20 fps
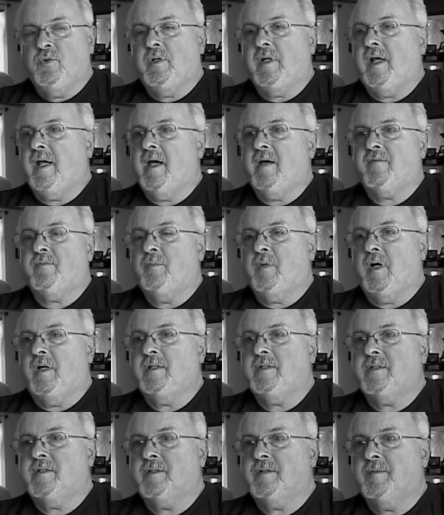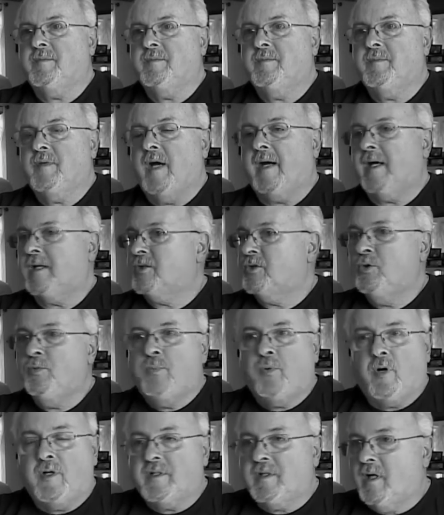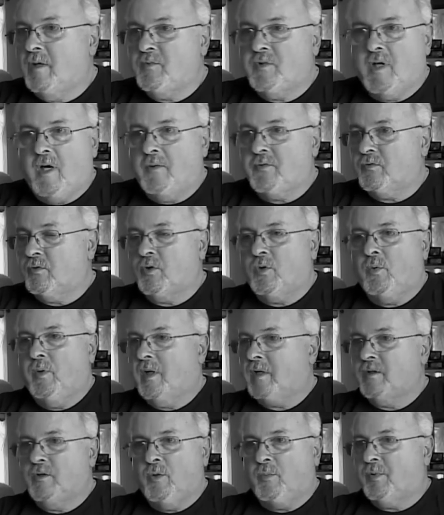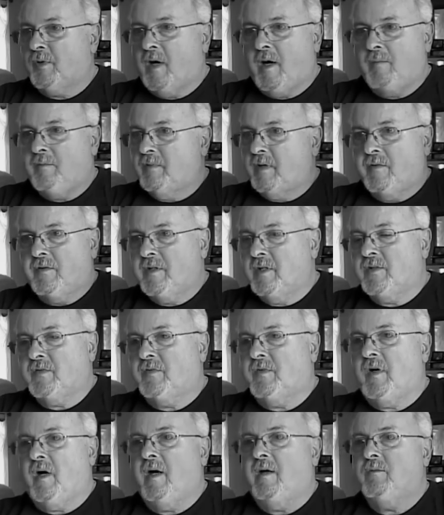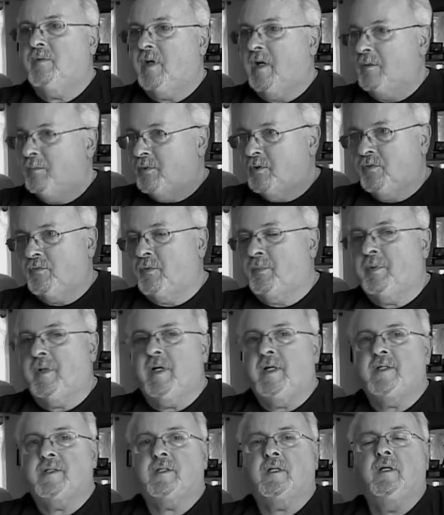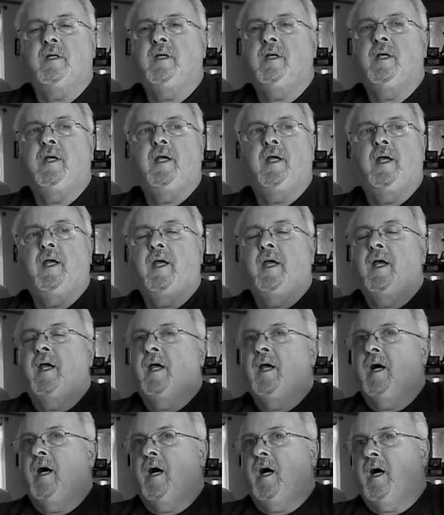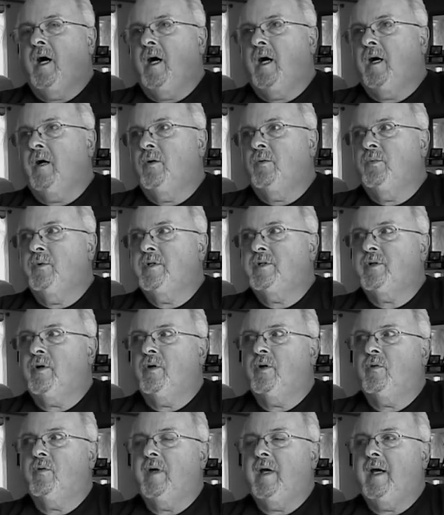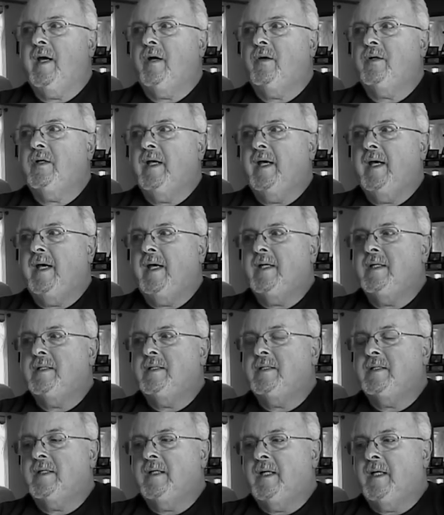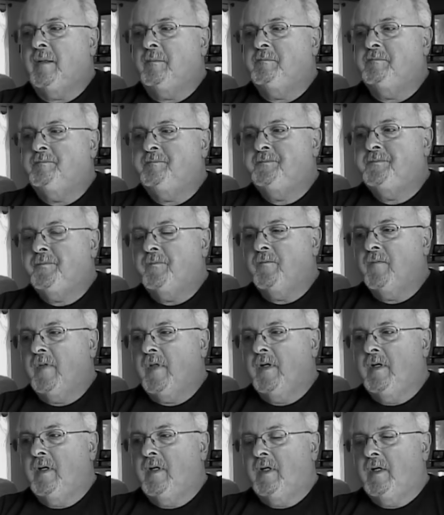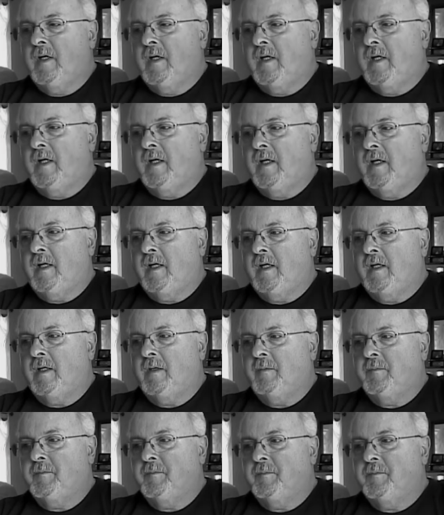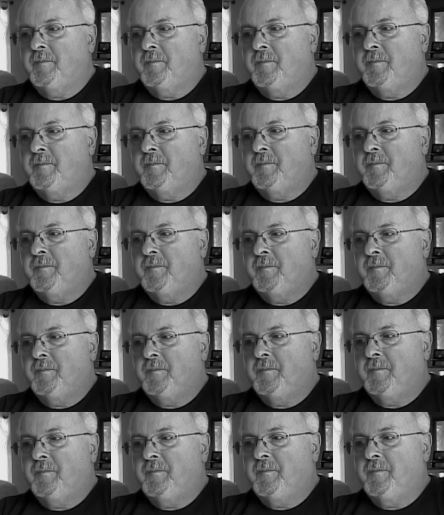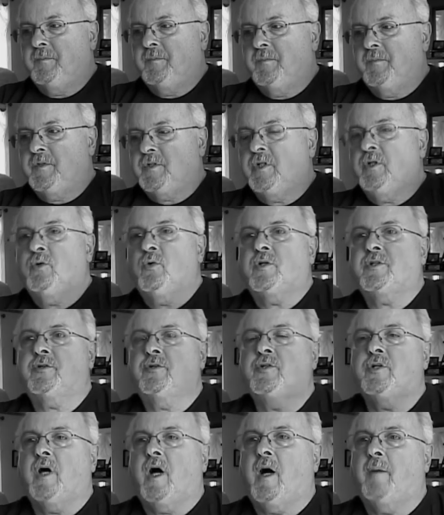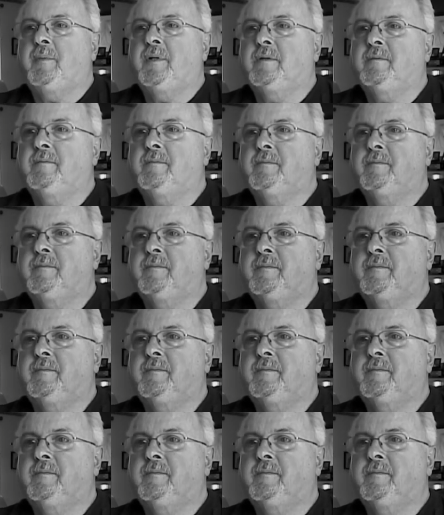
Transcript: two and a half months, I got two part-time jobs real quick, no problem. Everything's fine. We've got a beautiful place. Uh, we turn around and um, uh, she lost her job.